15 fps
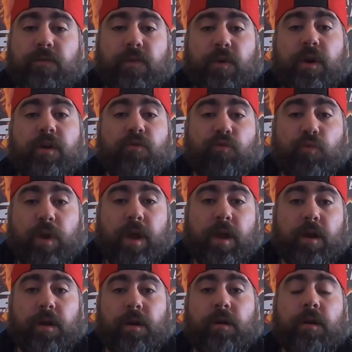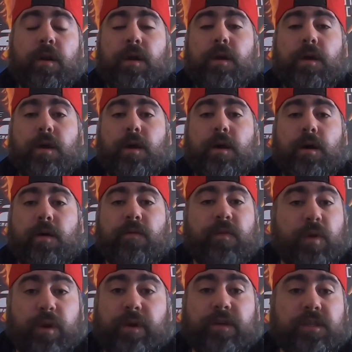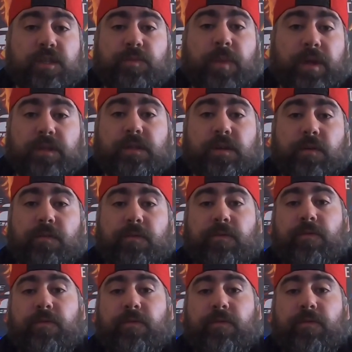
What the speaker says: very rare, very expensive,